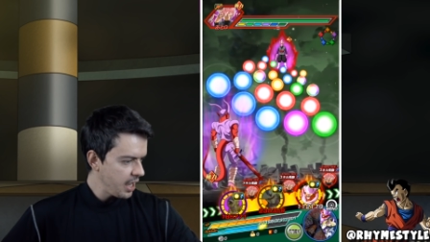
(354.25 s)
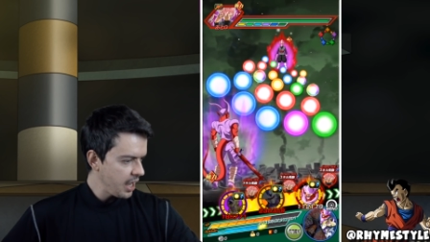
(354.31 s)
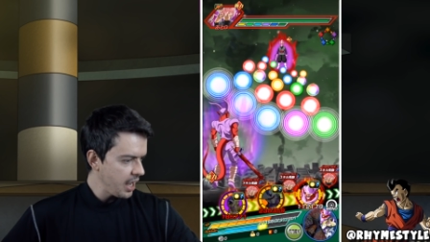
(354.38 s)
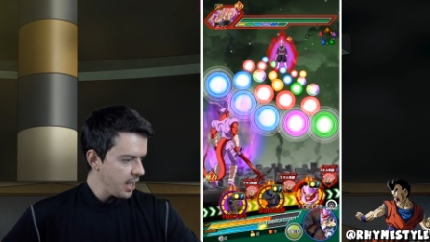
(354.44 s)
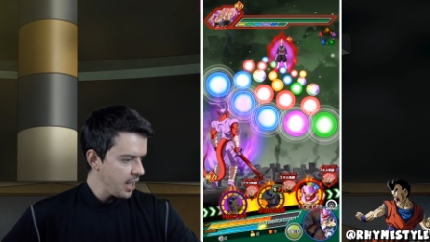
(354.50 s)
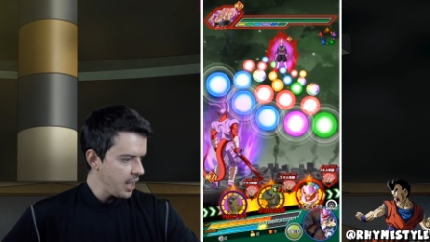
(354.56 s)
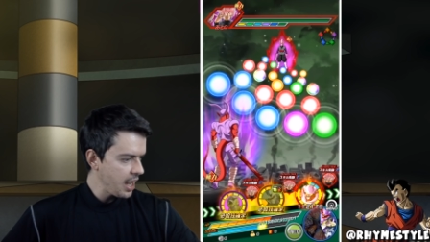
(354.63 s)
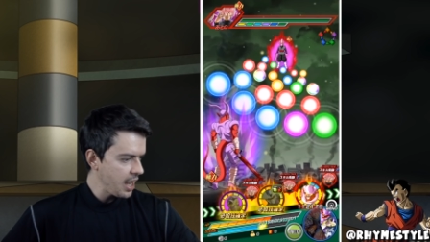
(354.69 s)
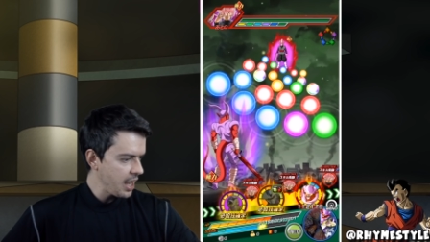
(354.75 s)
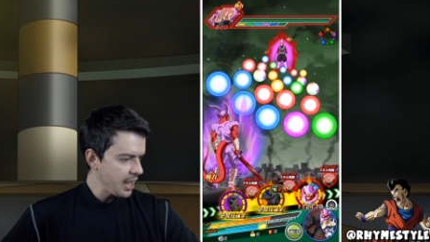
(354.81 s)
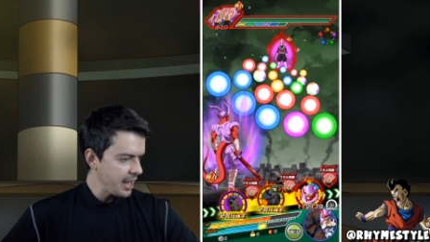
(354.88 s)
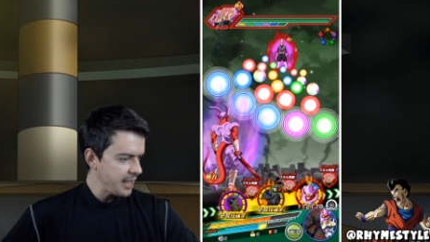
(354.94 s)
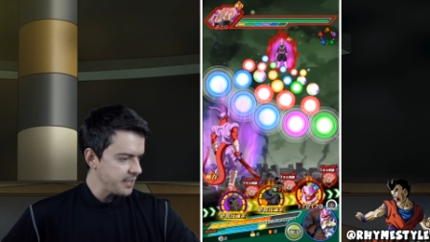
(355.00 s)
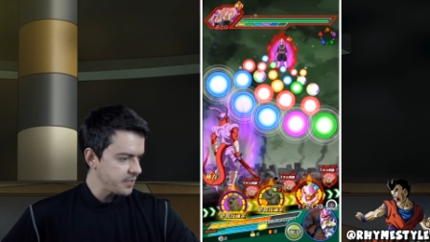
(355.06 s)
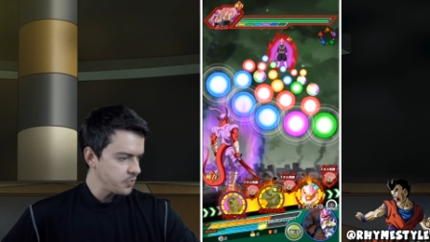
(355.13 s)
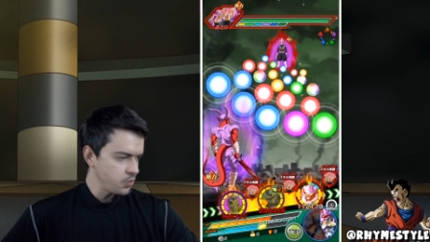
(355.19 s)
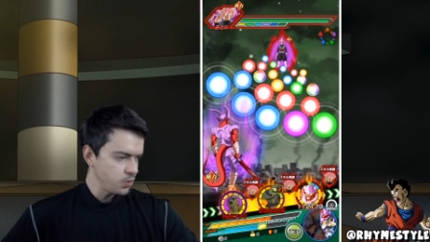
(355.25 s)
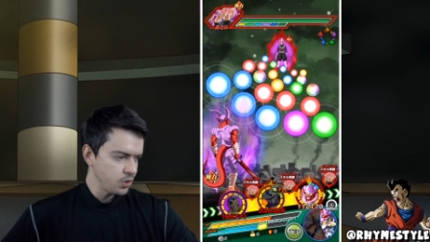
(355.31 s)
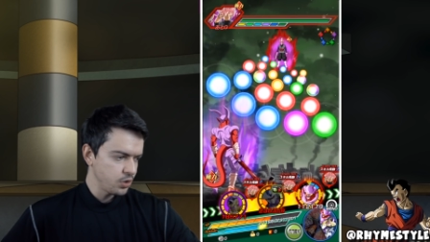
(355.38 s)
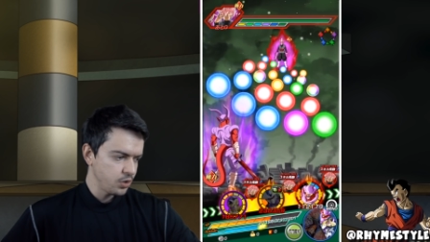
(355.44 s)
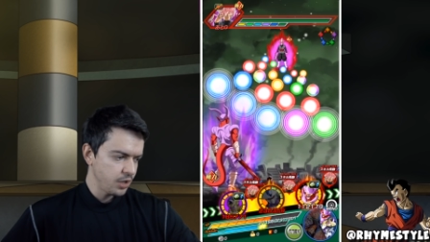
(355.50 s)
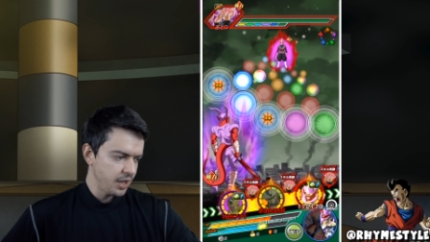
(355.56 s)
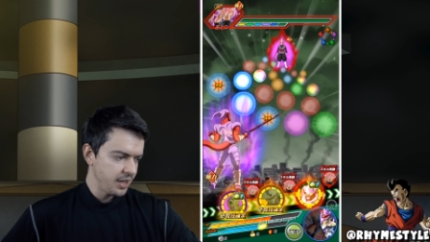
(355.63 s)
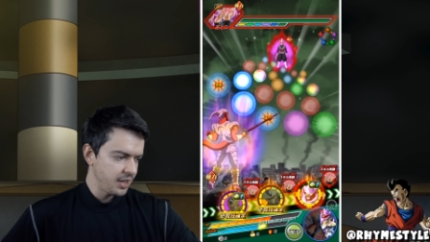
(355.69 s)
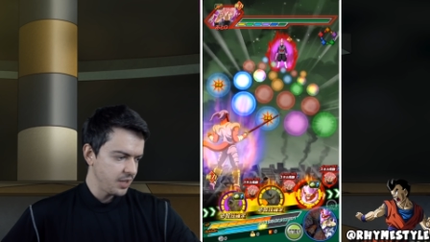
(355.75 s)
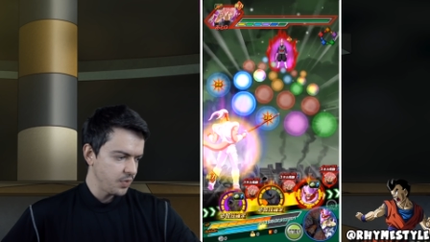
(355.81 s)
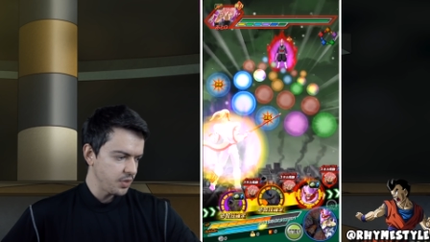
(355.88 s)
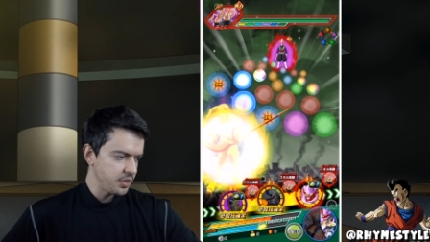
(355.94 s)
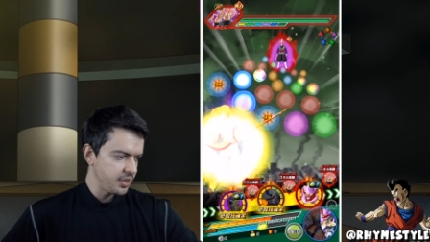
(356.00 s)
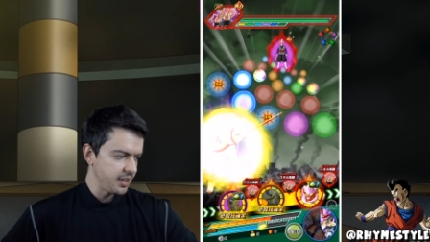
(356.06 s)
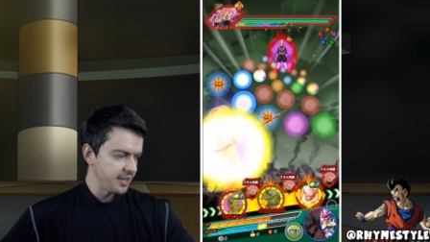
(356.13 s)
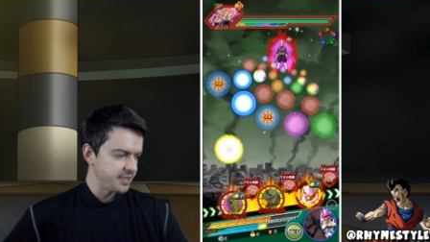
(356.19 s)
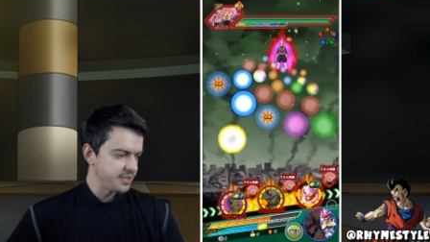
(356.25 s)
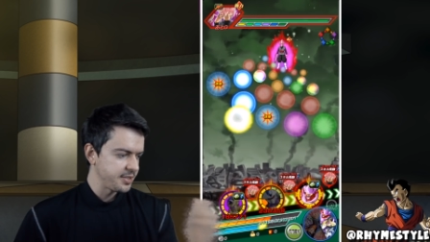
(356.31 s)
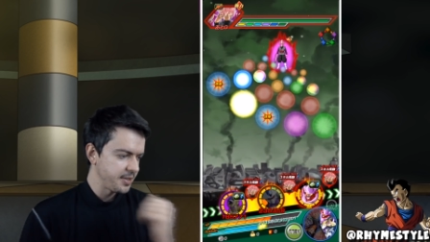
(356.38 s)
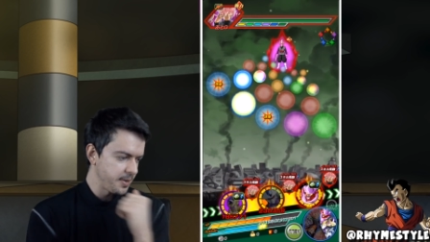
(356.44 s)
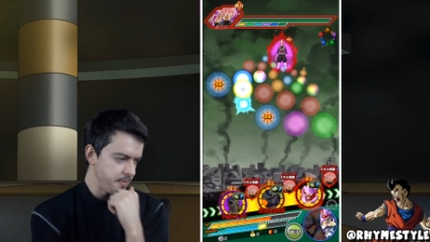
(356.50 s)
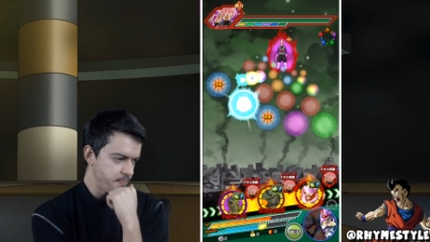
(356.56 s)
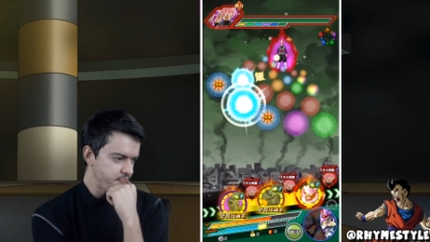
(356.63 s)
And I guess we'll end it with this.